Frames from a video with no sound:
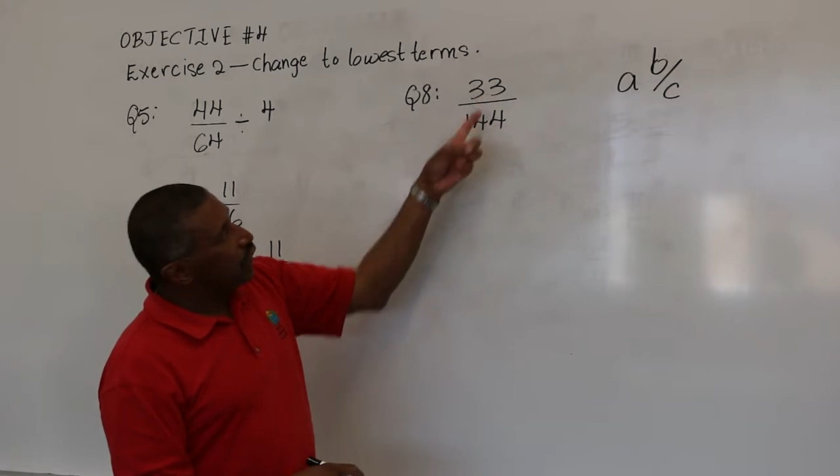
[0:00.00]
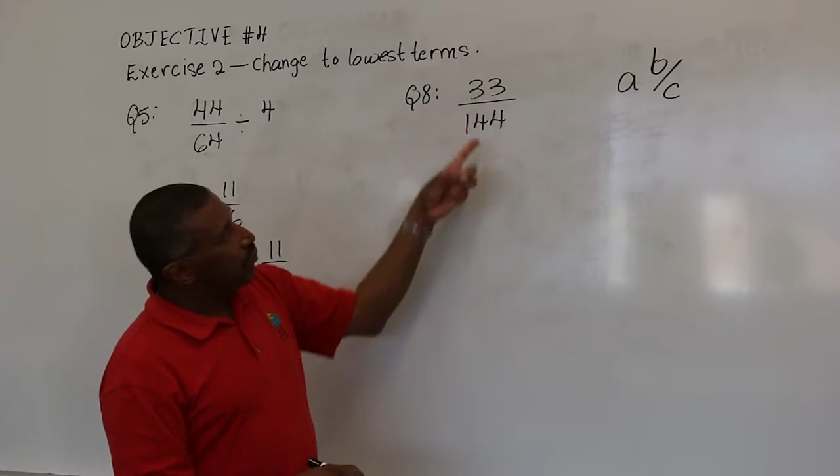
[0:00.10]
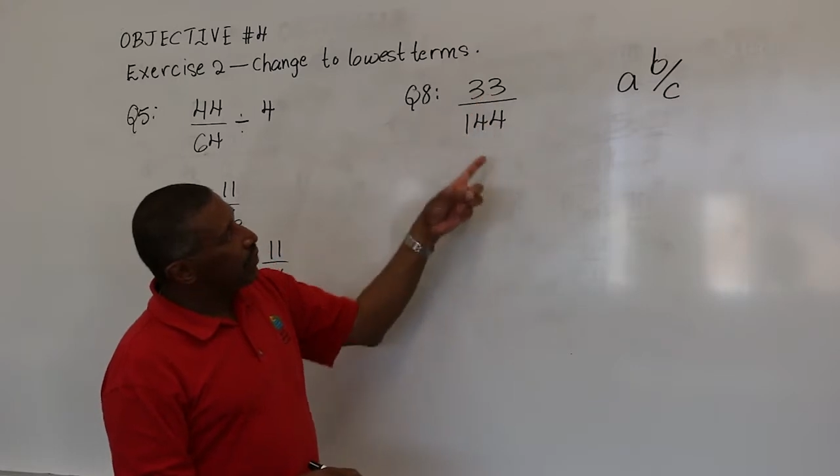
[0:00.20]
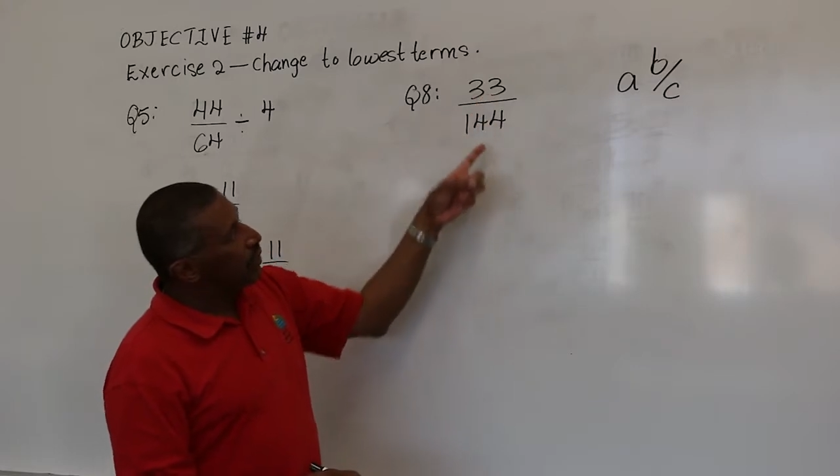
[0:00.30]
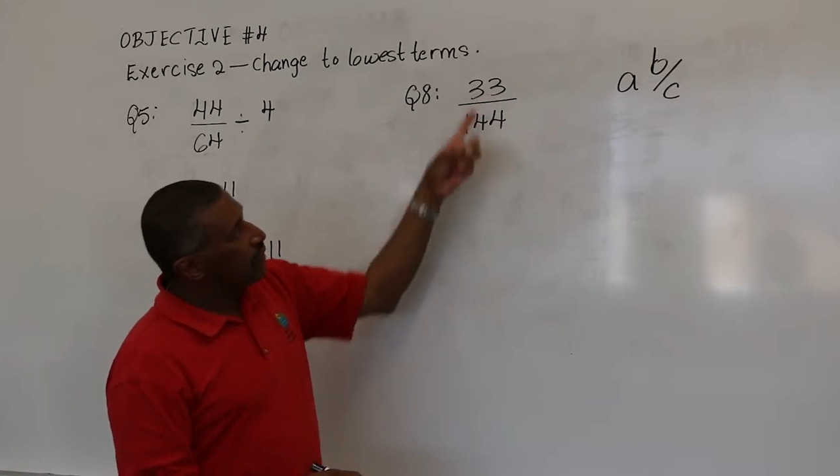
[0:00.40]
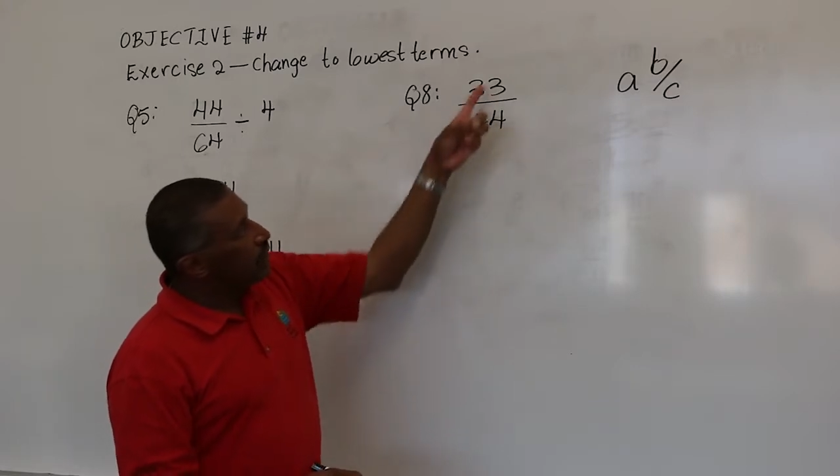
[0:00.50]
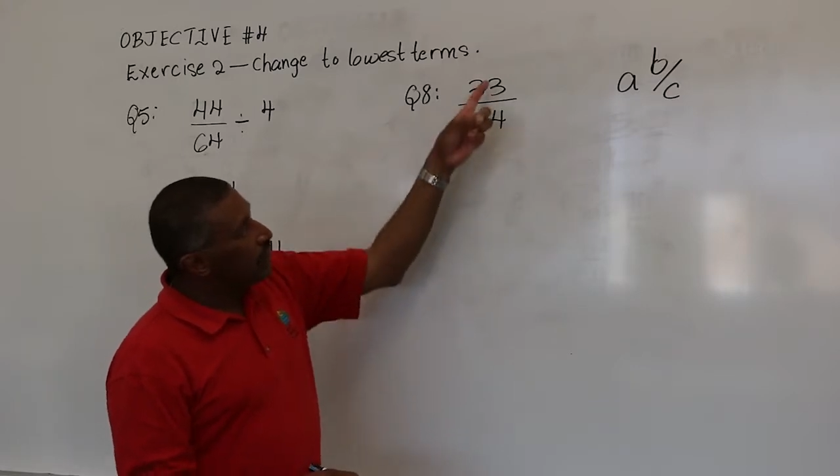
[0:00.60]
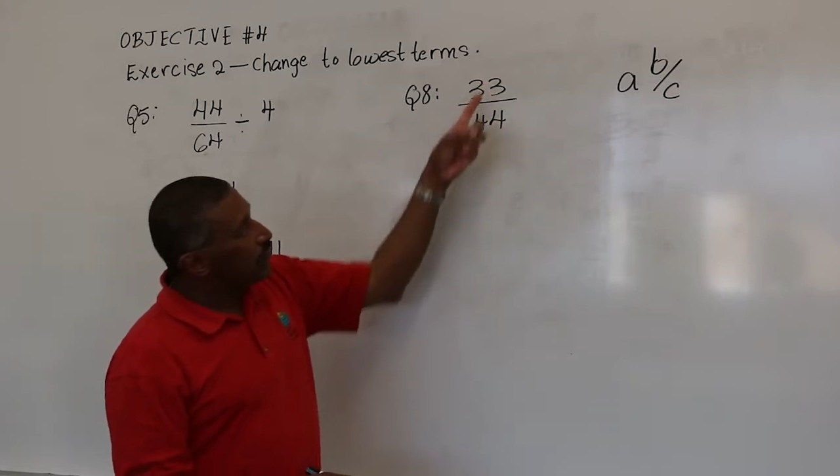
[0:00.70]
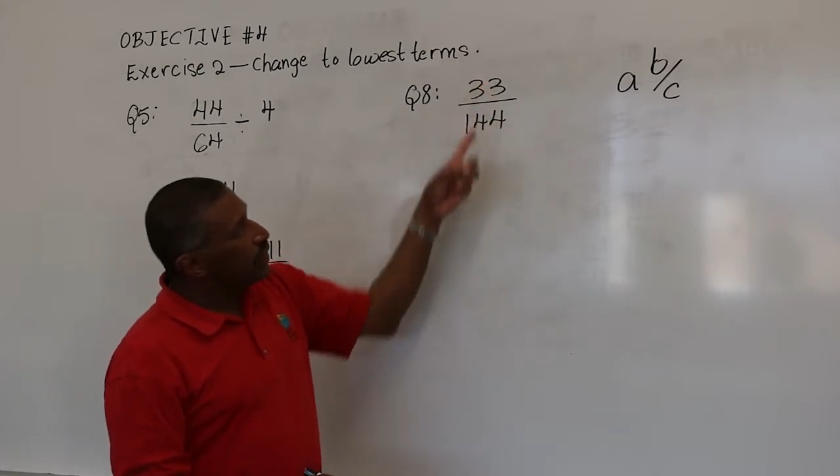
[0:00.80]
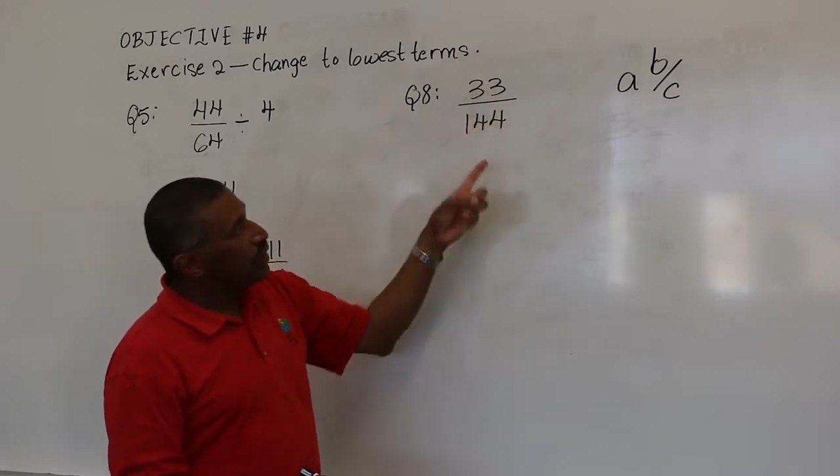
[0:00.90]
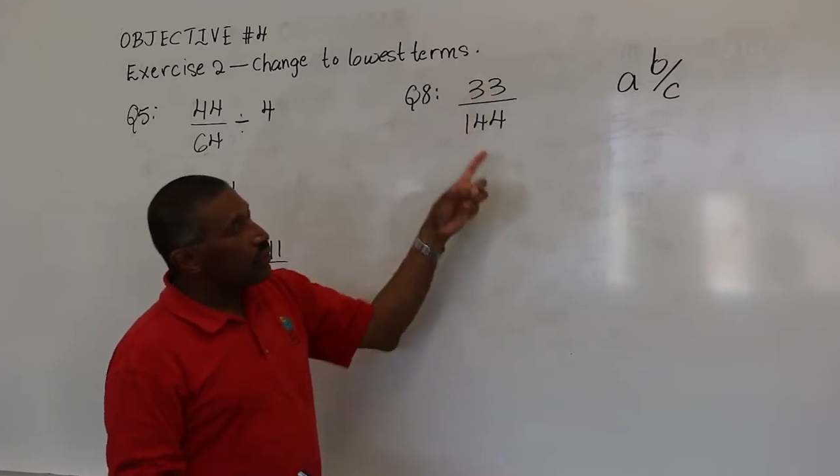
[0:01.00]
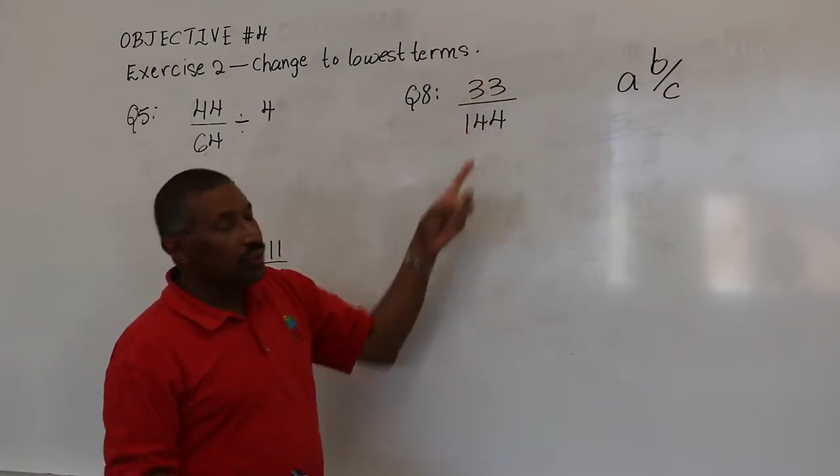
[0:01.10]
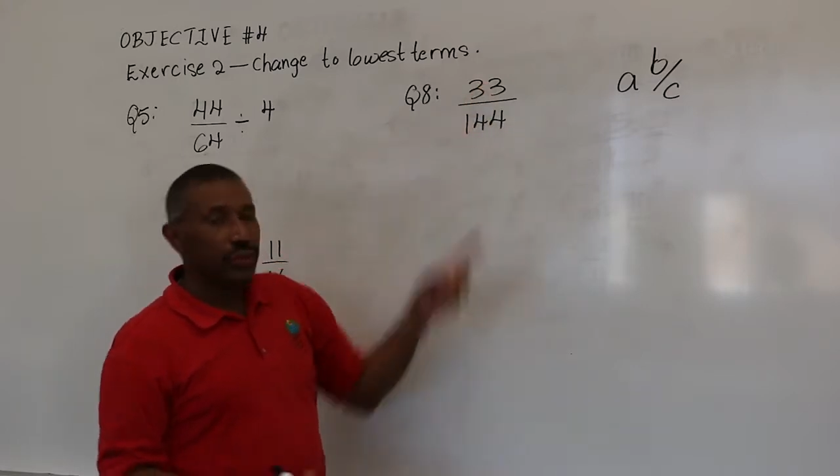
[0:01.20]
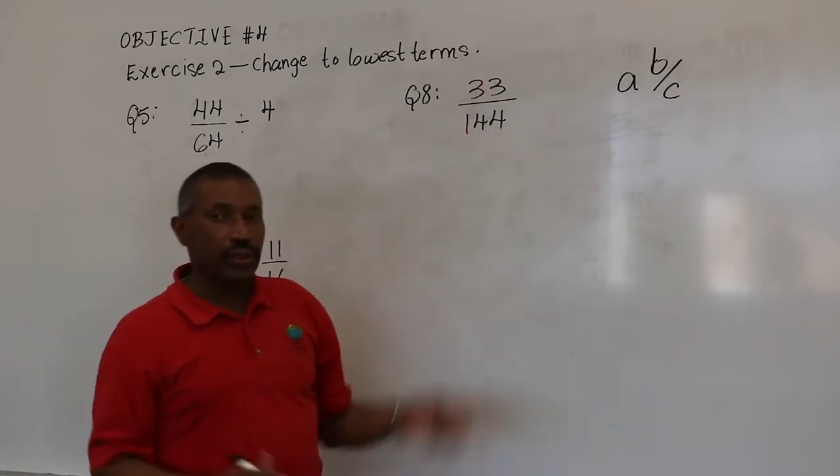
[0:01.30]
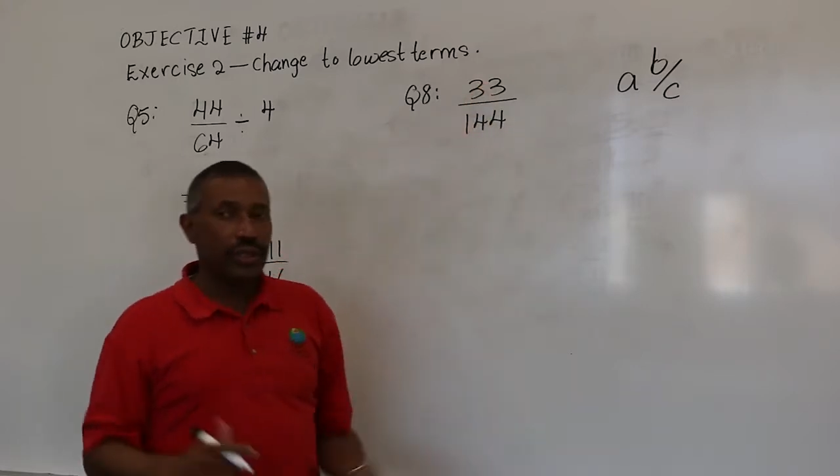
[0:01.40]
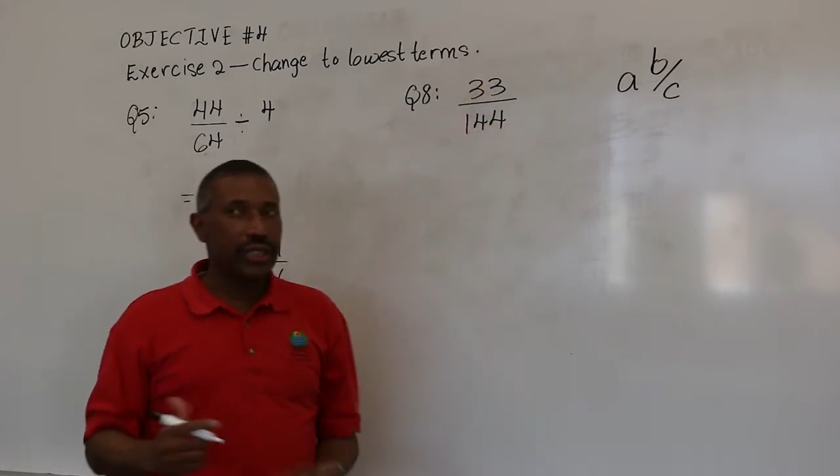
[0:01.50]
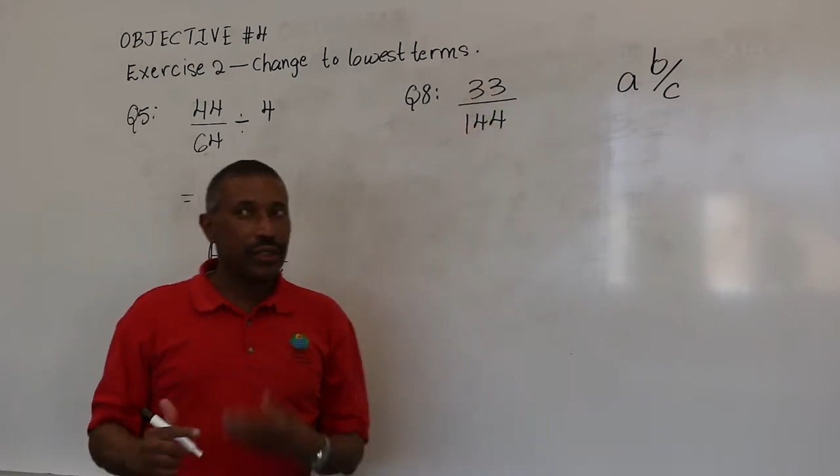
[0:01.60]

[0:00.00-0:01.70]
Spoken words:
number, the 3 and the 4,